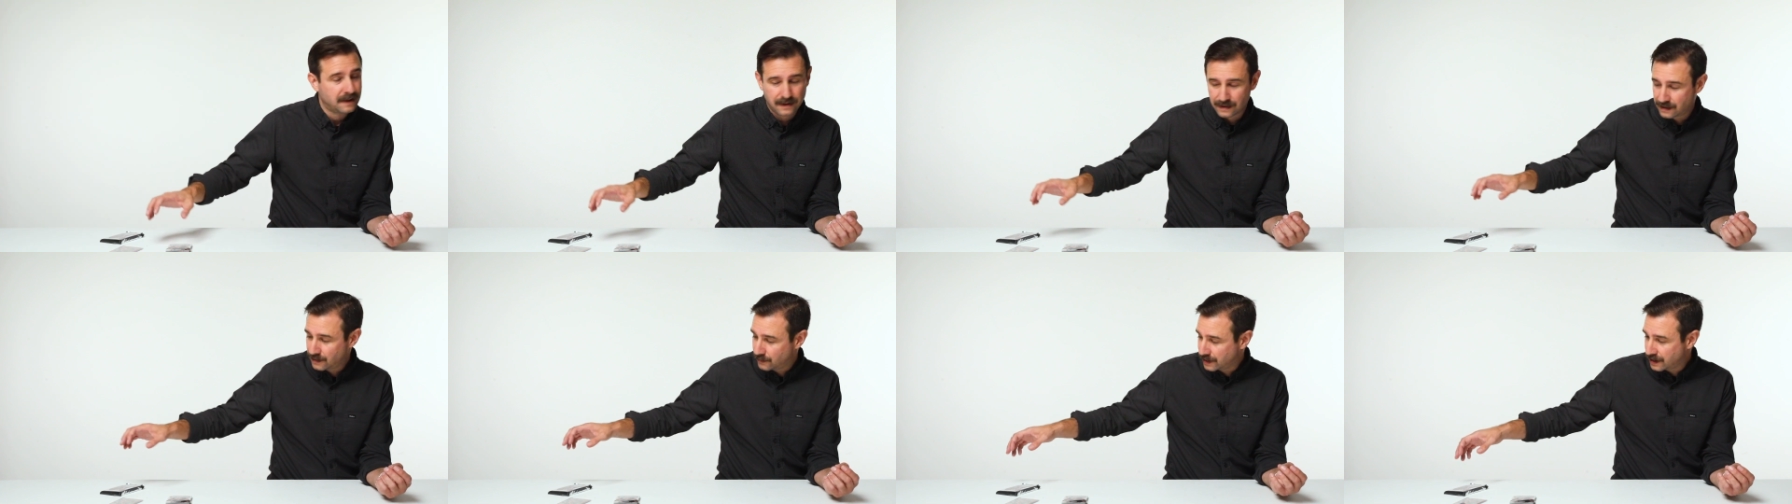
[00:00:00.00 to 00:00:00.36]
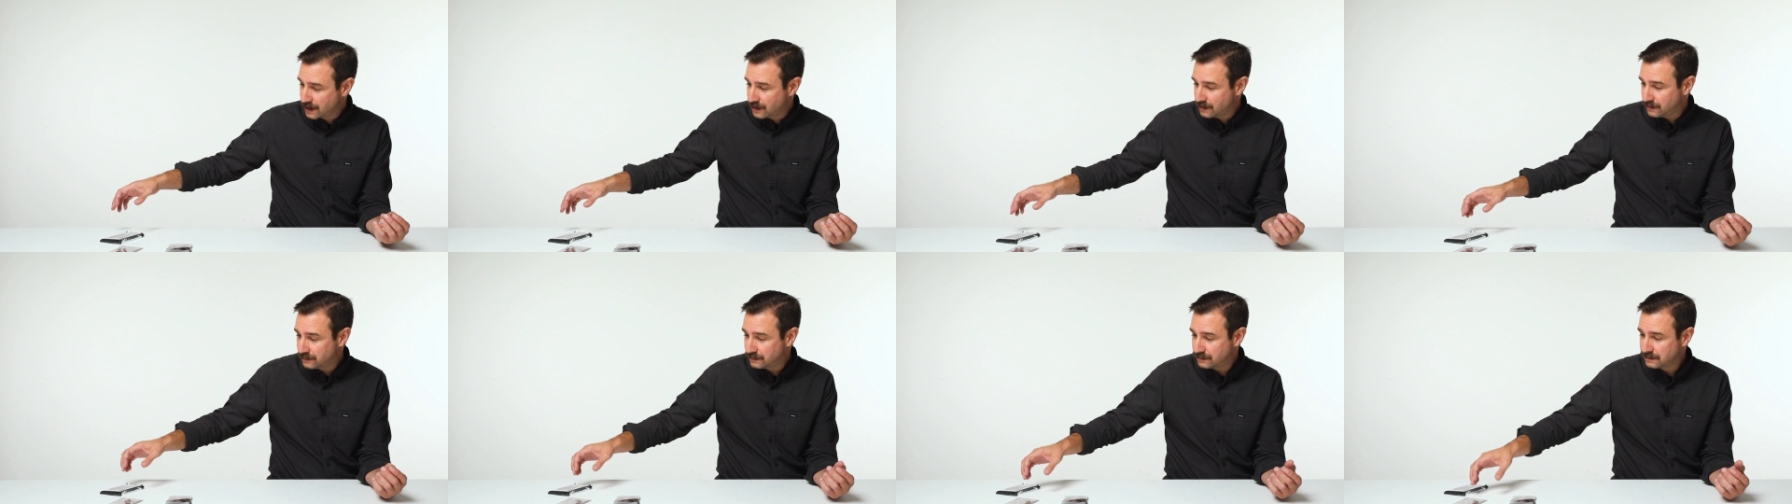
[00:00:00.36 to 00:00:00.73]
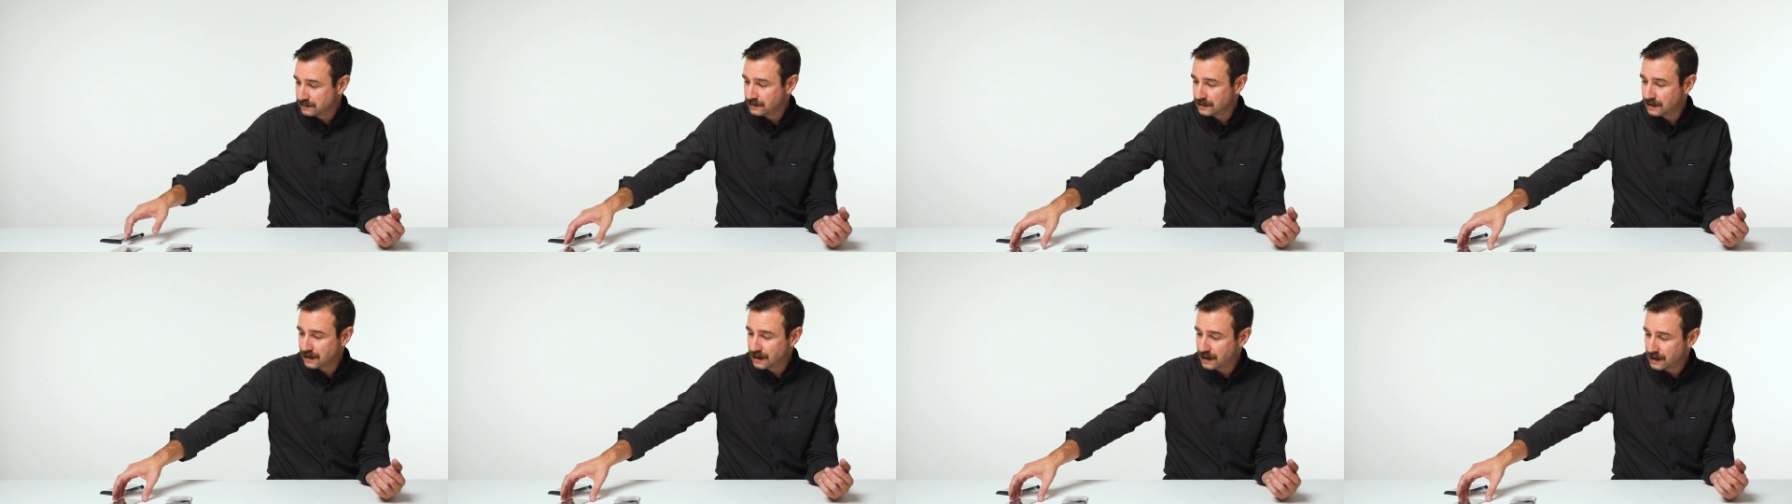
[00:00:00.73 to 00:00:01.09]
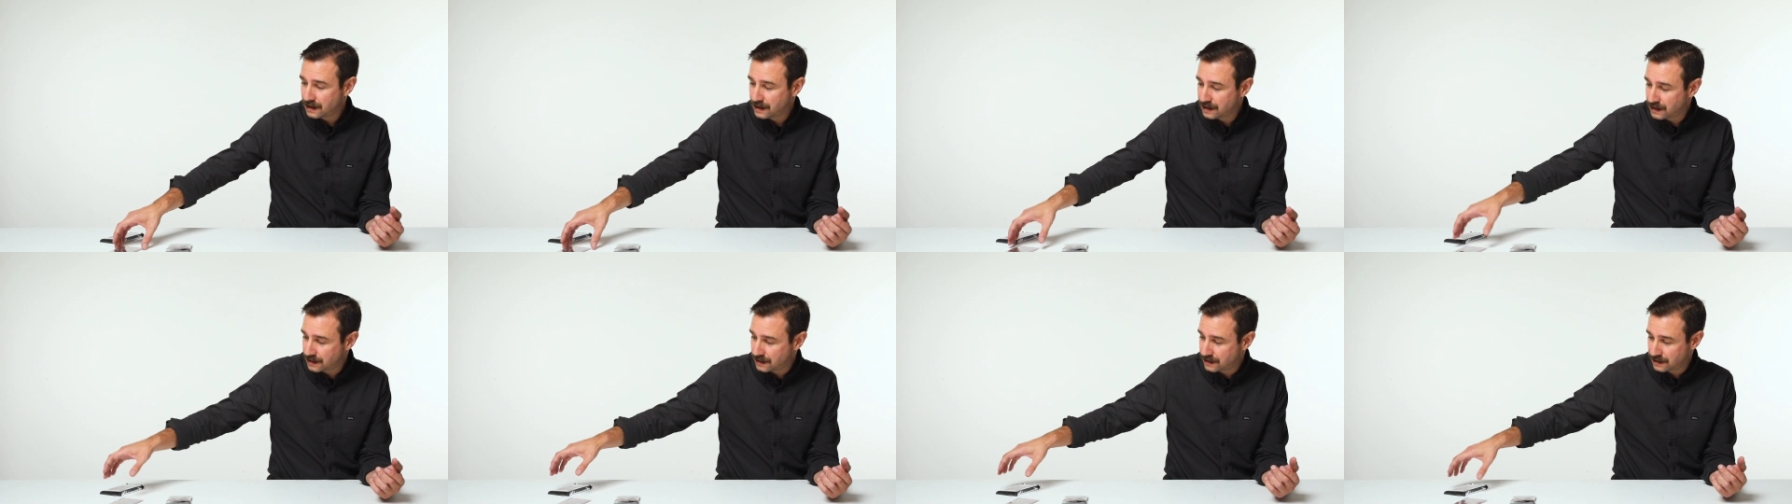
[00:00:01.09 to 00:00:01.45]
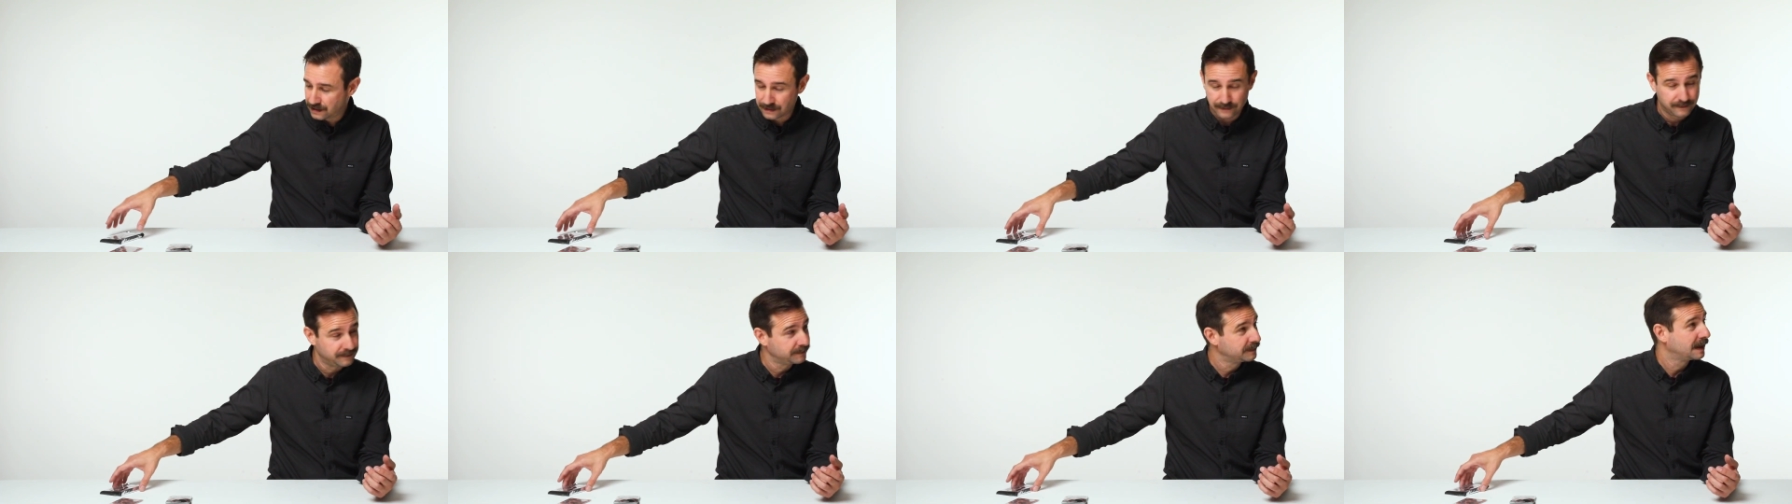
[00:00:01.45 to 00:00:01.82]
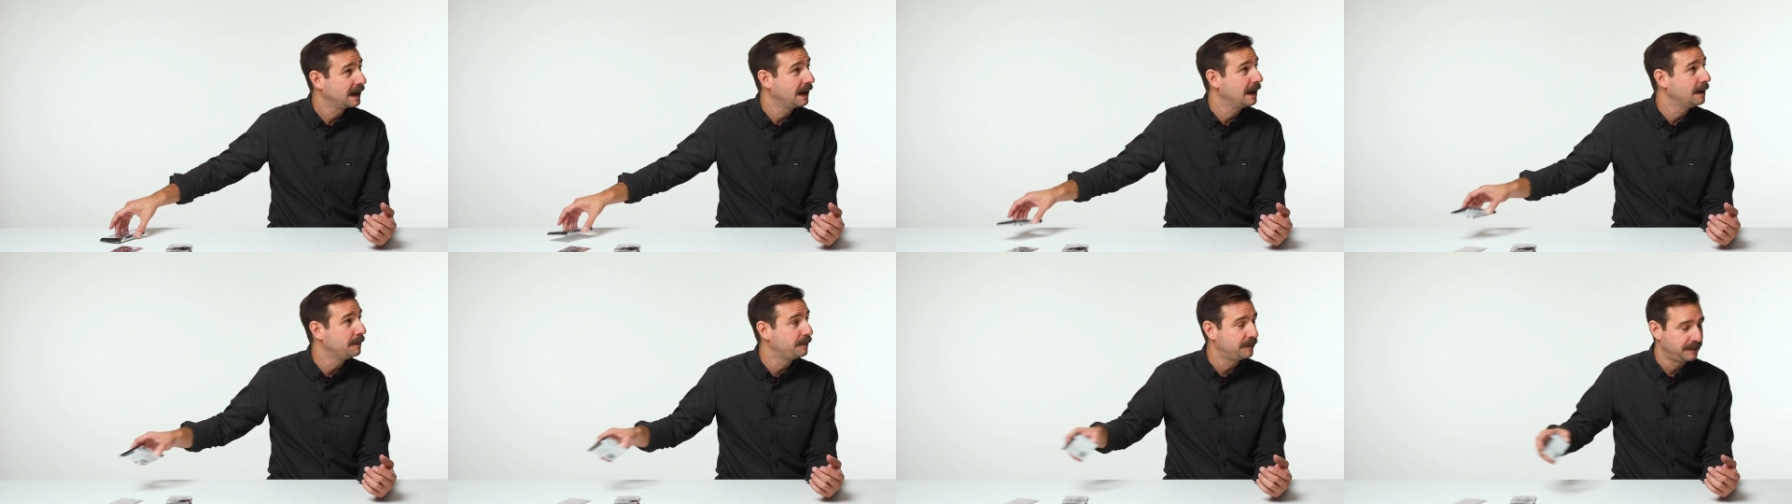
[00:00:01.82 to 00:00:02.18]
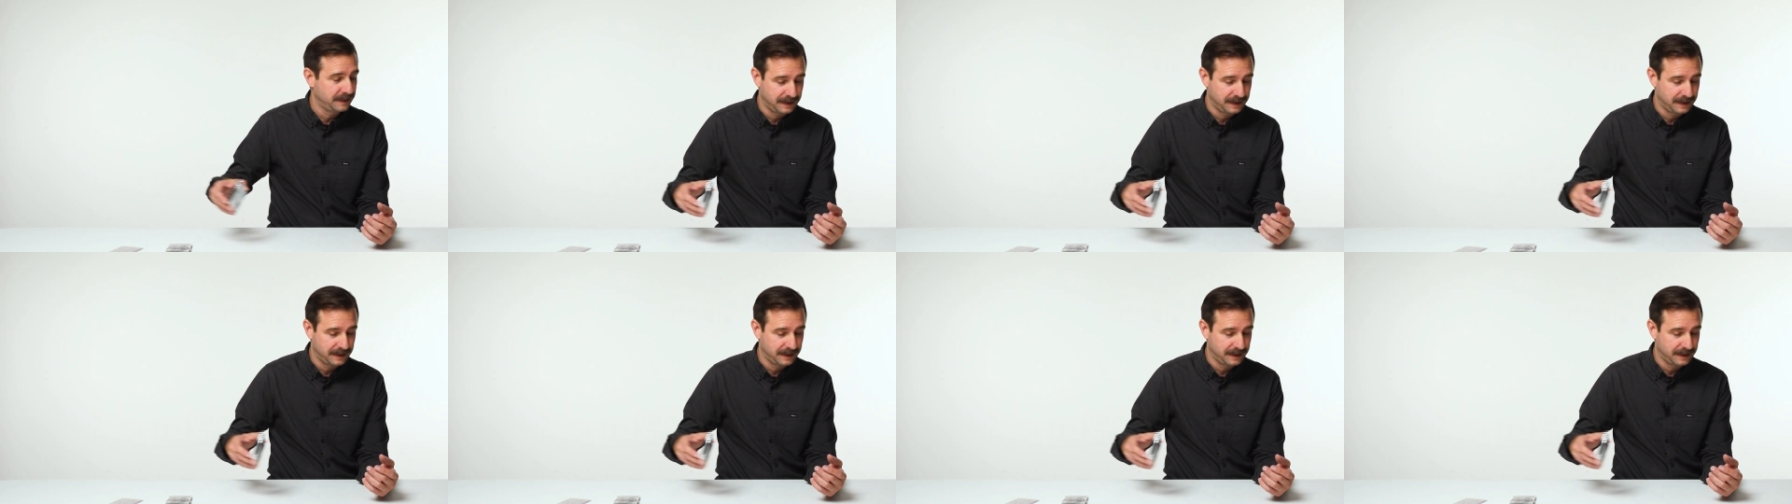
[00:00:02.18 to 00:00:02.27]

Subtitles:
There we go. Can't